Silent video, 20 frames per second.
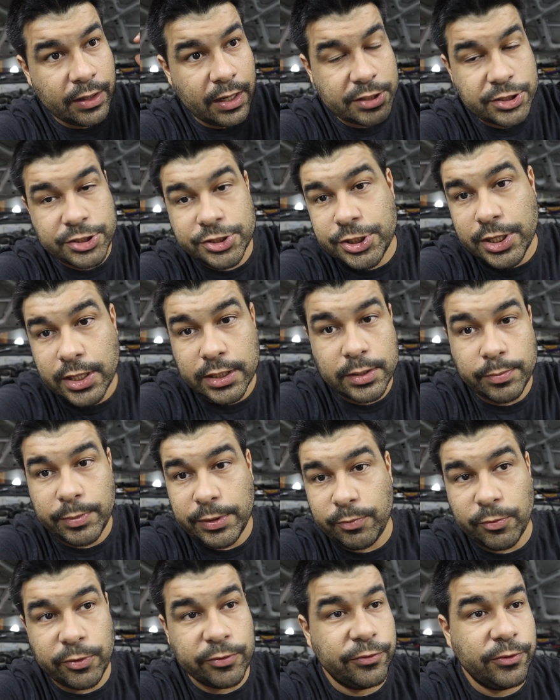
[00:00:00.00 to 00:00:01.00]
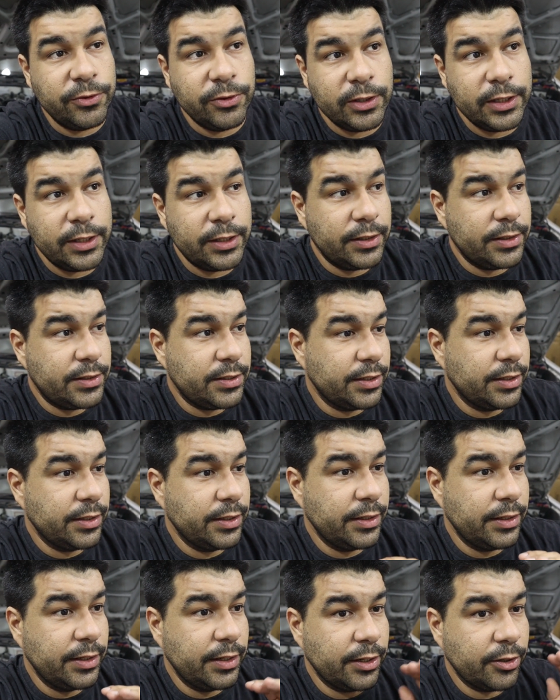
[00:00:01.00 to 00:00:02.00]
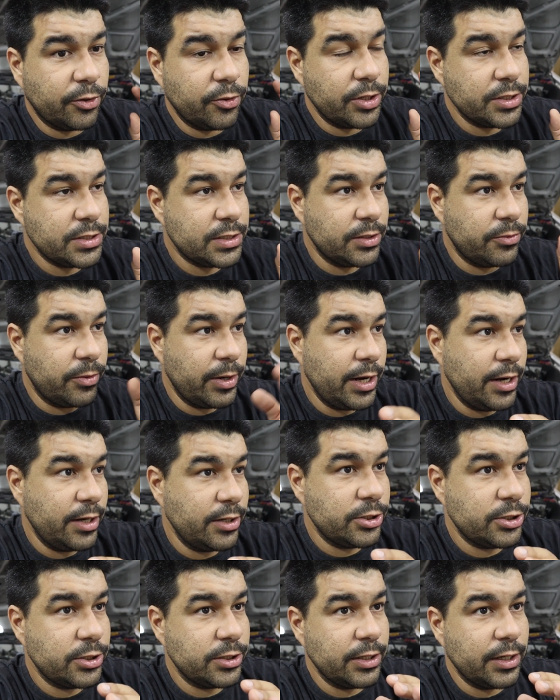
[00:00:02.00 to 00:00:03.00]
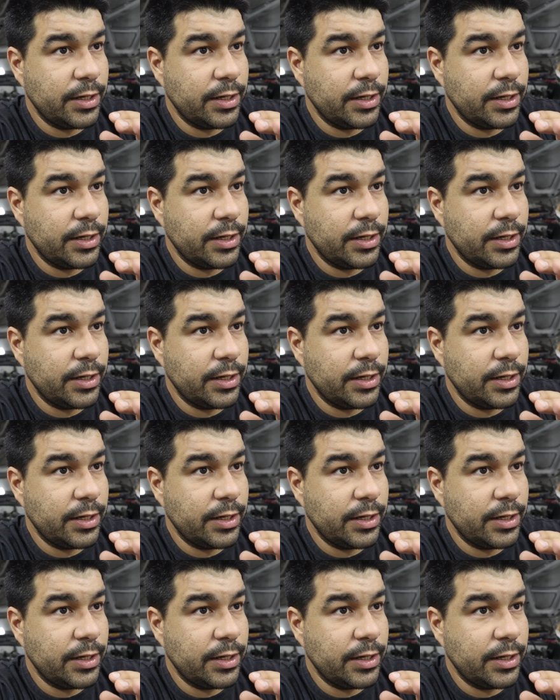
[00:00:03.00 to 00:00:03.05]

just chucked a bit more fuel at it across the range.